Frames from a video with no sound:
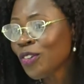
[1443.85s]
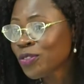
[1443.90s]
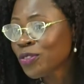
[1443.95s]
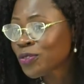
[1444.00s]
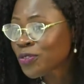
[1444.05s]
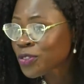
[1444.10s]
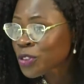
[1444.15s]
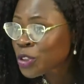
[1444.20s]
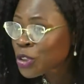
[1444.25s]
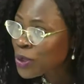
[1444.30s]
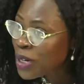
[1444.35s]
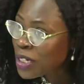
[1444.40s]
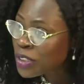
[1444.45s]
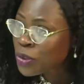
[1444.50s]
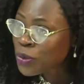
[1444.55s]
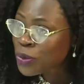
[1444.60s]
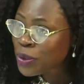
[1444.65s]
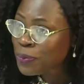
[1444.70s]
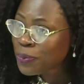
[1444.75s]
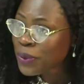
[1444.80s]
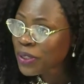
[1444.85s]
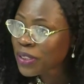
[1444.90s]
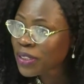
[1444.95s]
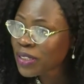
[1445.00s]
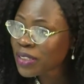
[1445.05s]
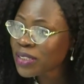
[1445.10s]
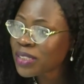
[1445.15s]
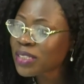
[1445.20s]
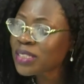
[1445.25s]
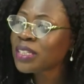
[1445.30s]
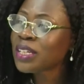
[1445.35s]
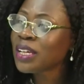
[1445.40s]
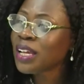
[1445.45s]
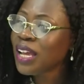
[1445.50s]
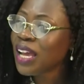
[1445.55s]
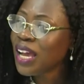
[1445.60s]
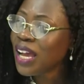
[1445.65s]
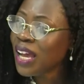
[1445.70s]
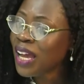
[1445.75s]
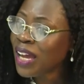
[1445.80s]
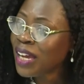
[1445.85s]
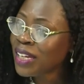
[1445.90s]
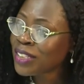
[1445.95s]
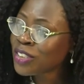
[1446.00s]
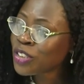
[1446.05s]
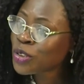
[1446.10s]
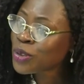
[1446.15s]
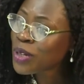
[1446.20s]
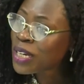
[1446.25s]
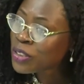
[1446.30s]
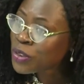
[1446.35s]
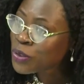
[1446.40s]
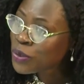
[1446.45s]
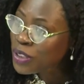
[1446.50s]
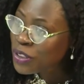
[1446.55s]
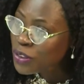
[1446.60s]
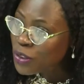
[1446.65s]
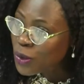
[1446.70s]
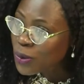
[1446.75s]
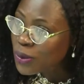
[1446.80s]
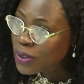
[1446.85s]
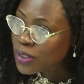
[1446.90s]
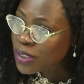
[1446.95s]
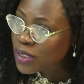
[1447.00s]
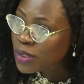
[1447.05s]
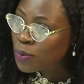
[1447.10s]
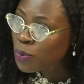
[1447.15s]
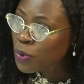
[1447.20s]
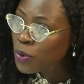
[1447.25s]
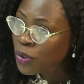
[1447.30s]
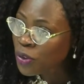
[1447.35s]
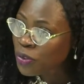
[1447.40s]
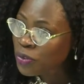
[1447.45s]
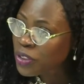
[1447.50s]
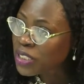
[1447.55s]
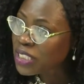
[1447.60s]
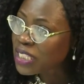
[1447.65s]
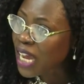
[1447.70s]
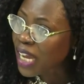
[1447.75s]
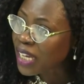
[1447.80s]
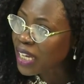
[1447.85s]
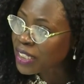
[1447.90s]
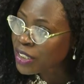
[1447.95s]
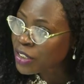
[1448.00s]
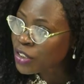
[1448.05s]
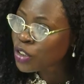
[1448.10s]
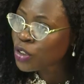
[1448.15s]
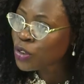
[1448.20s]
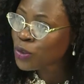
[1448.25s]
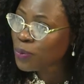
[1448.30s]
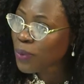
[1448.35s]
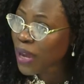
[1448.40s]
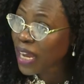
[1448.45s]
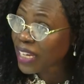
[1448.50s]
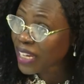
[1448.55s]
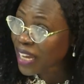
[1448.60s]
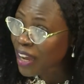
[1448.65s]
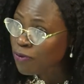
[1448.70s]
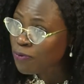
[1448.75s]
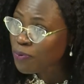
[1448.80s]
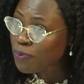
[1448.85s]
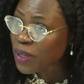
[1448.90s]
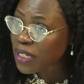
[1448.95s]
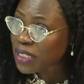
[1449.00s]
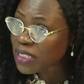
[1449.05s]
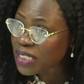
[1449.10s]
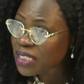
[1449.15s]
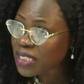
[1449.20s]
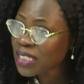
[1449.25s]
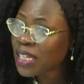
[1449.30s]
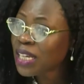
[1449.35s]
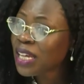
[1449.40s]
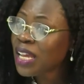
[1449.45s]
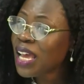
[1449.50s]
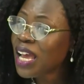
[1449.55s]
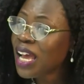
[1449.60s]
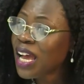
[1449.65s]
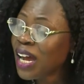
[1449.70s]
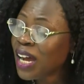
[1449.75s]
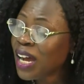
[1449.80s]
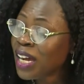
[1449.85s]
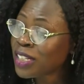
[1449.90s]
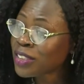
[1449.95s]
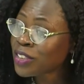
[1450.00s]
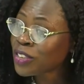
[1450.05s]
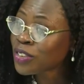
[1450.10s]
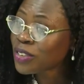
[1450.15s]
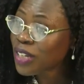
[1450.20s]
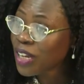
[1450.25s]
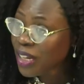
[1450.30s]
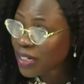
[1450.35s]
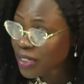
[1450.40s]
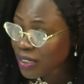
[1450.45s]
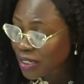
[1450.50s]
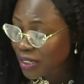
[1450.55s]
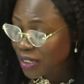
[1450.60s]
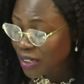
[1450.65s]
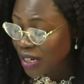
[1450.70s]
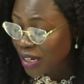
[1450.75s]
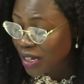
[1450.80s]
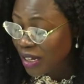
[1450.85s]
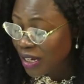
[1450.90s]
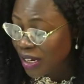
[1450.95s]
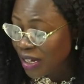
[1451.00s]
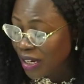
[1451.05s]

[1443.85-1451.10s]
of treasury bills, uh, treasury notes, both of which are issued by government uh, and uh,